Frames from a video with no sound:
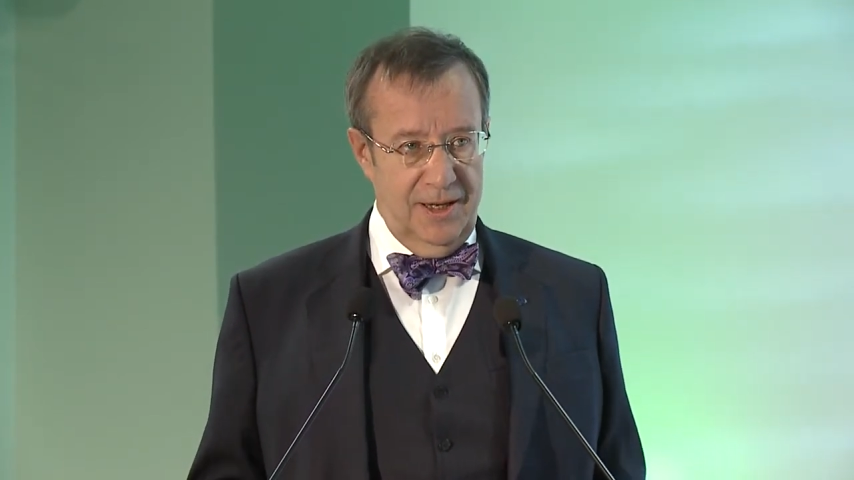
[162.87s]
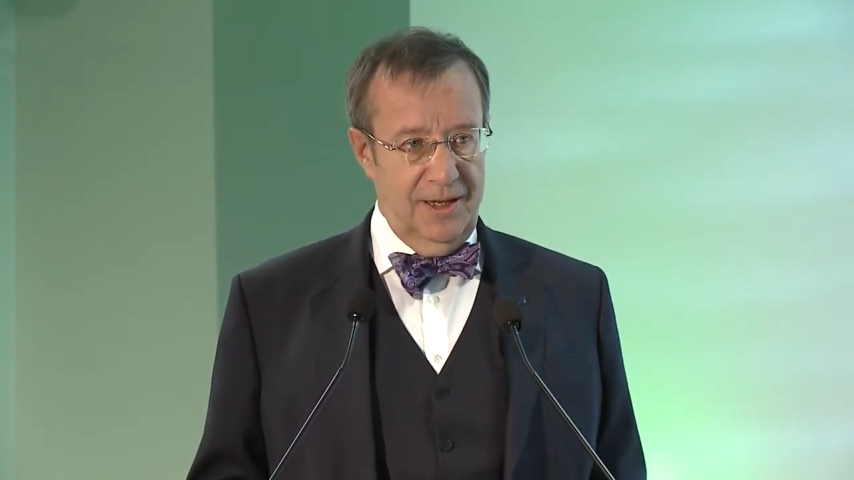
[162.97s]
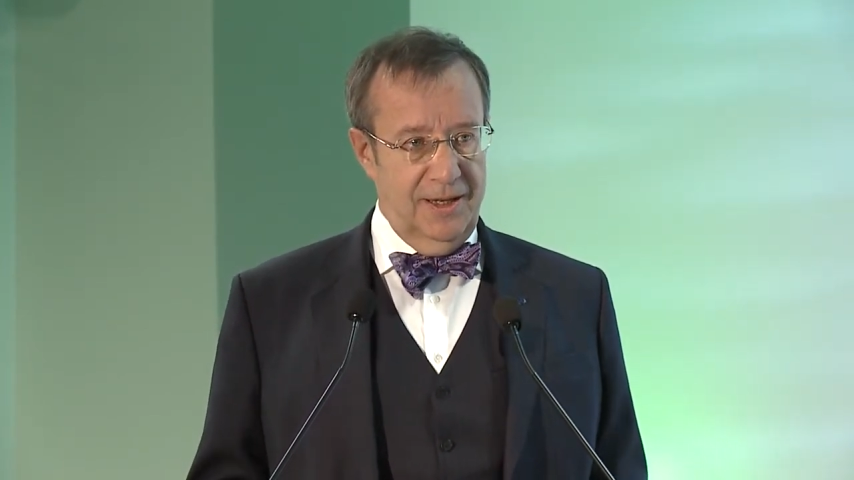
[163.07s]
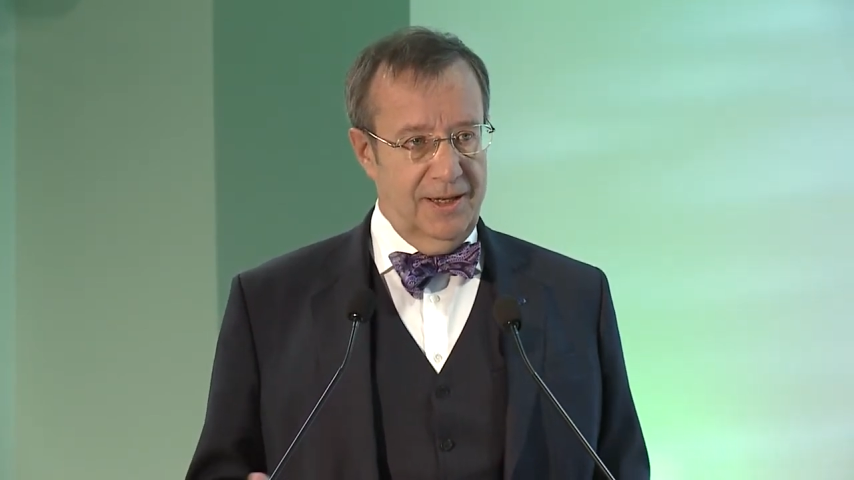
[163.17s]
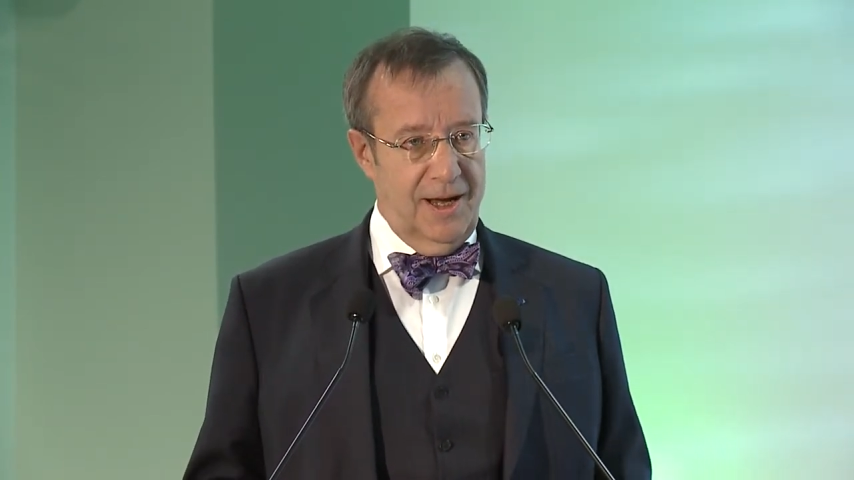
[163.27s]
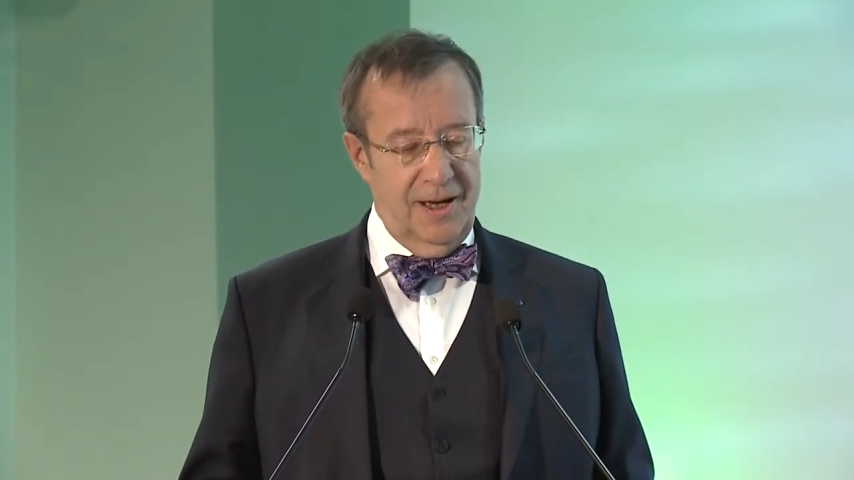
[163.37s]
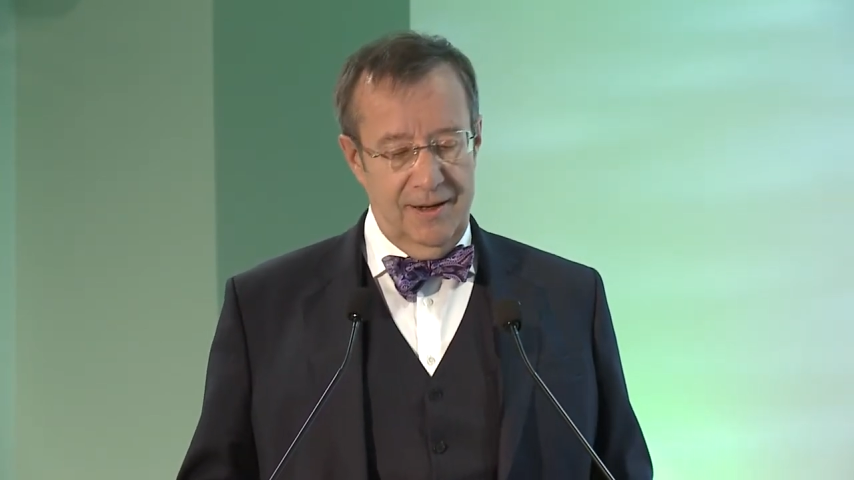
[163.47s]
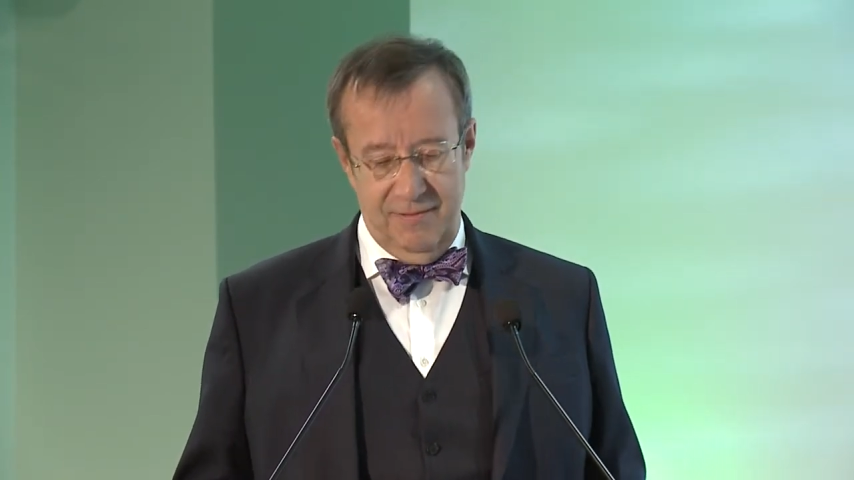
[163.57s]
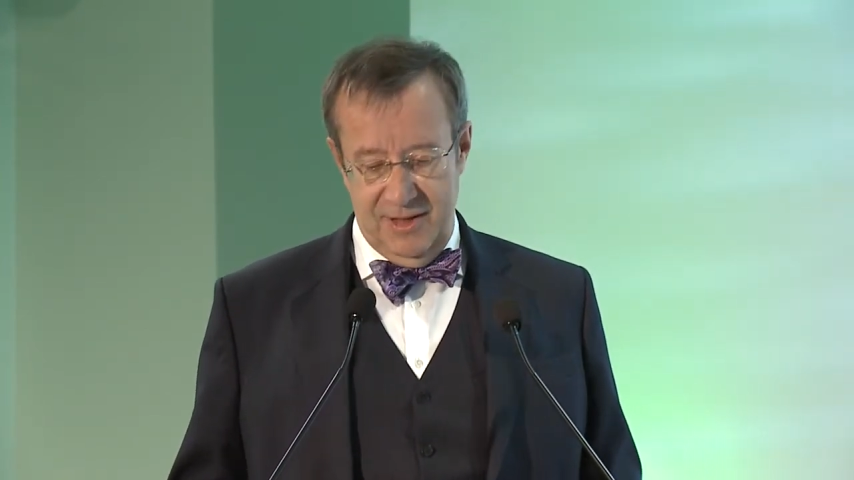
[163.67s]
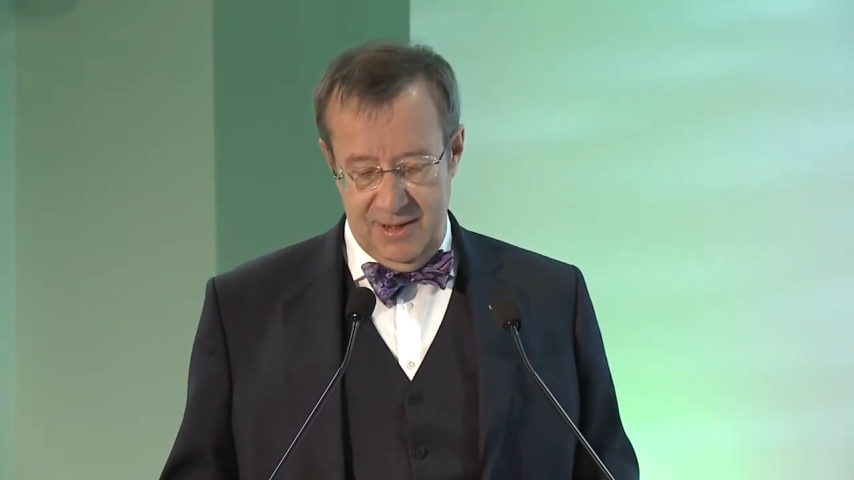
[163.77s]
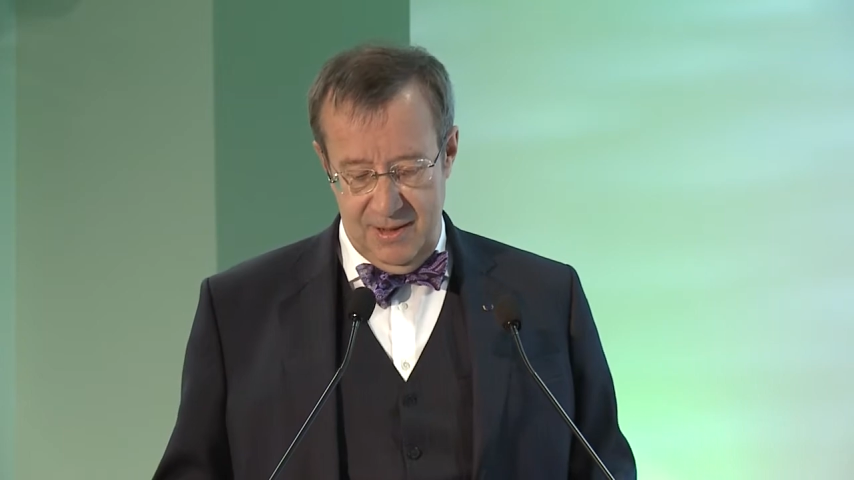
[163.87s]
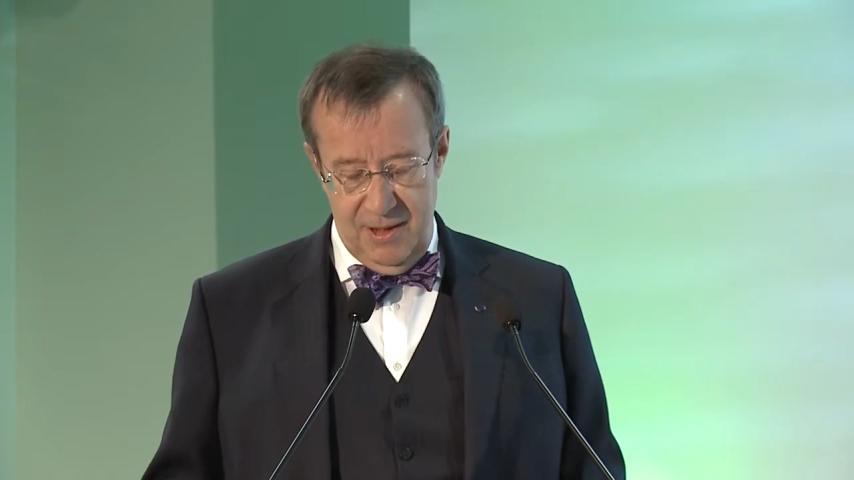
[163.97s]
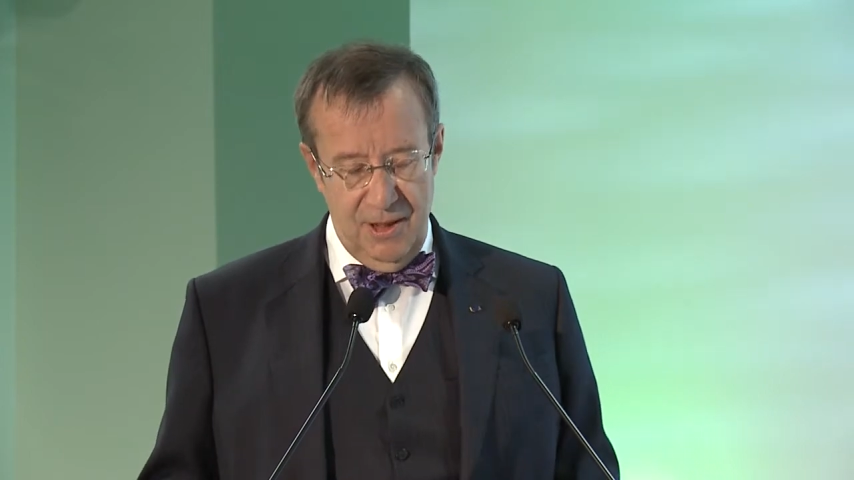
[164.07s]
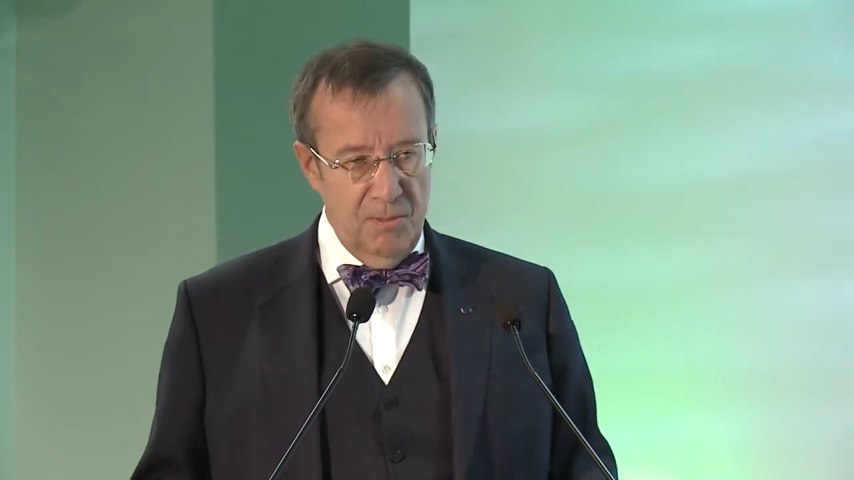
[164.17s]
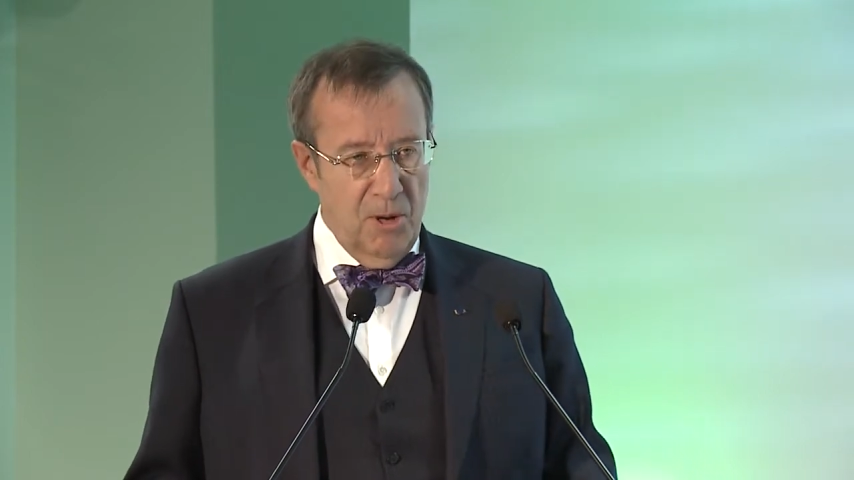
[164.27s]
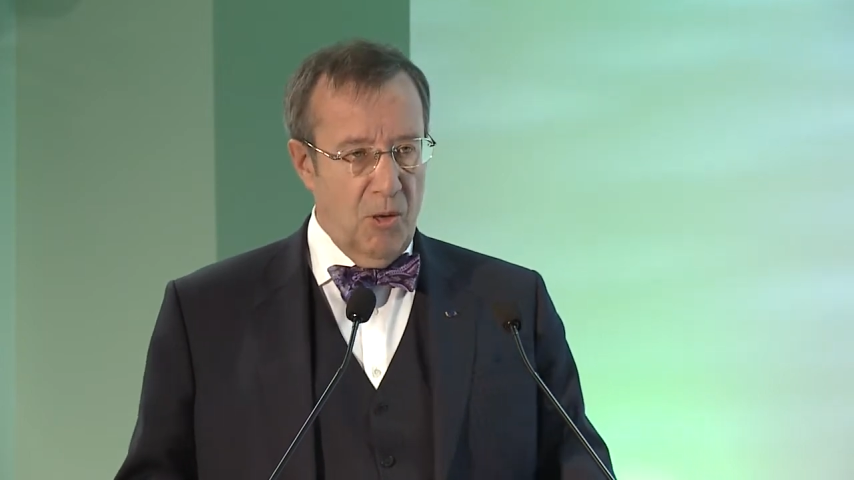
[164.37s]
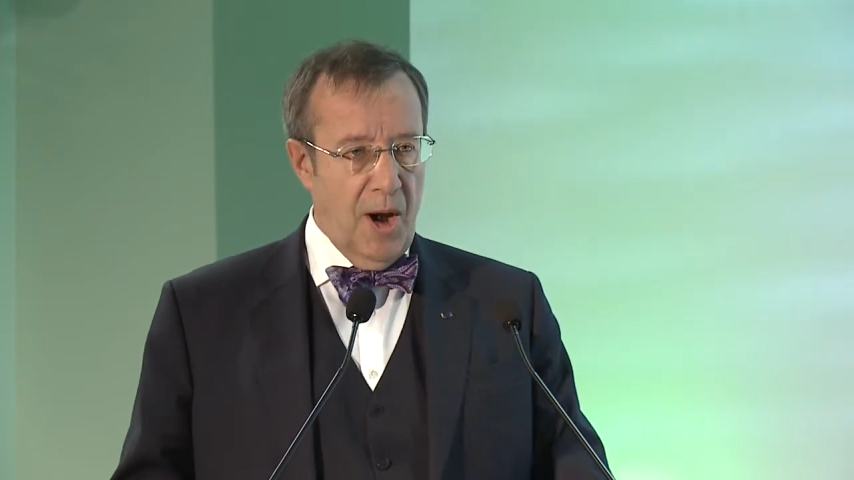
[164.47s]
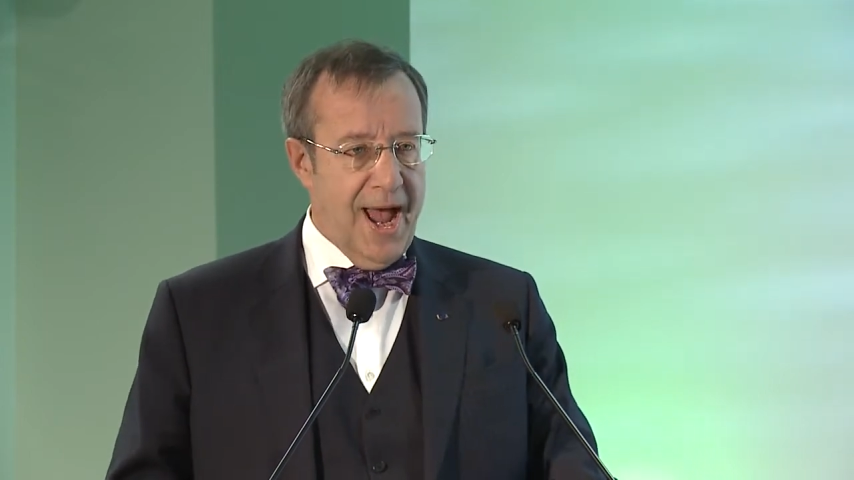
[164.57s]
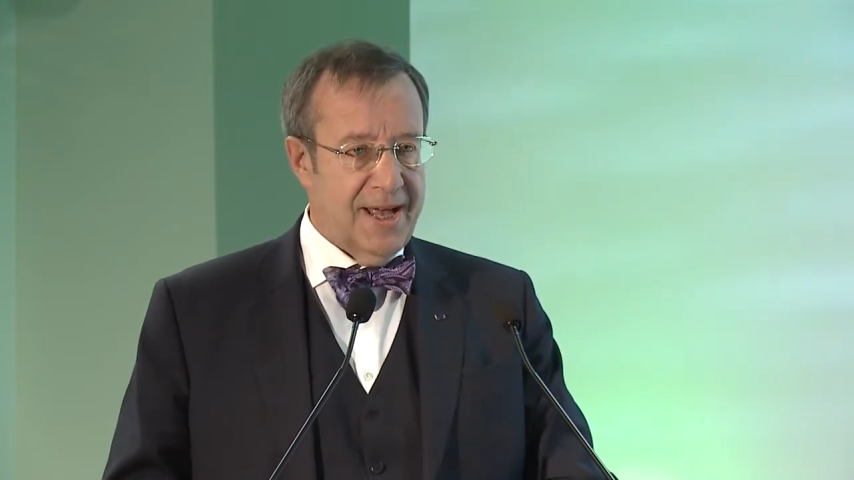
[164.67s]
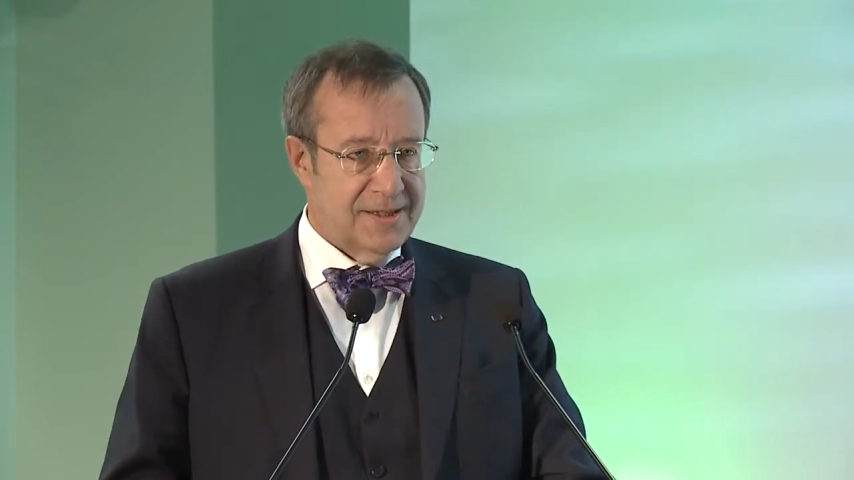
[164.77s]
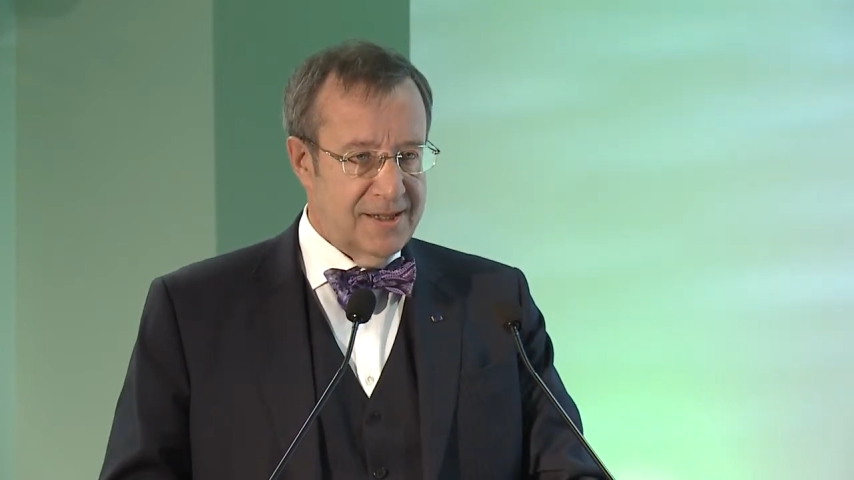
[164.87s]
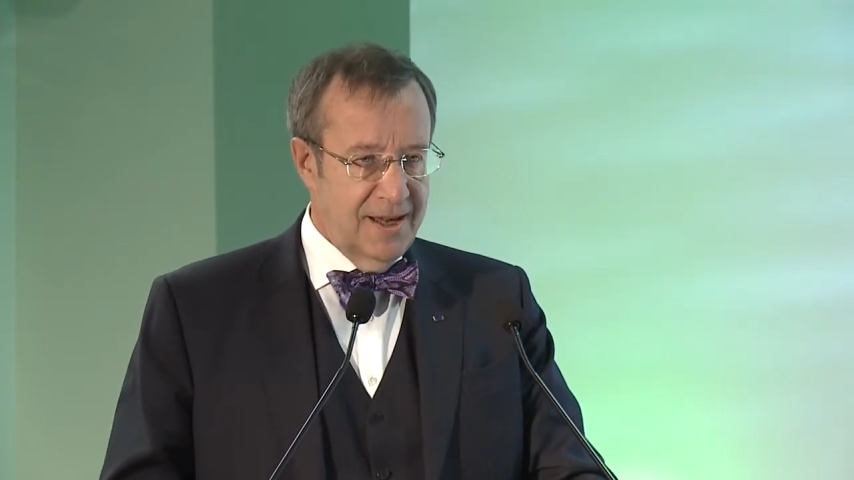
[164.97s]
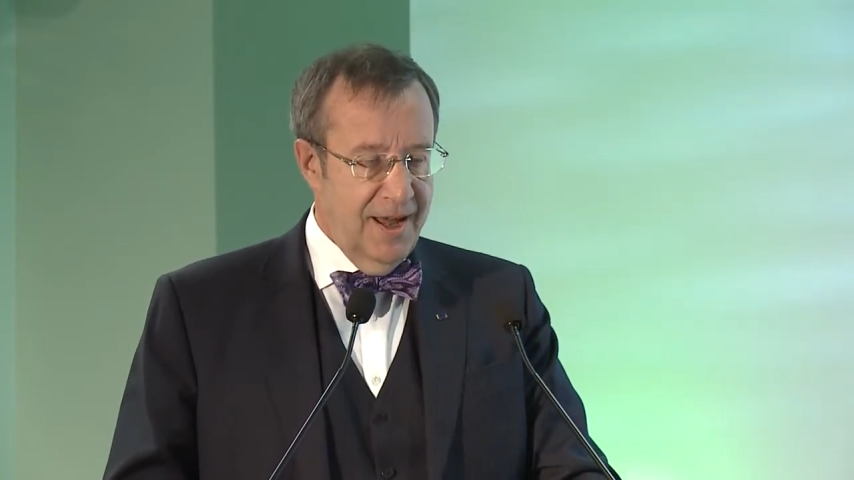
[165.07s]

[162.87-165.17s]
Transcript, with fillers: in the kind of the, the morass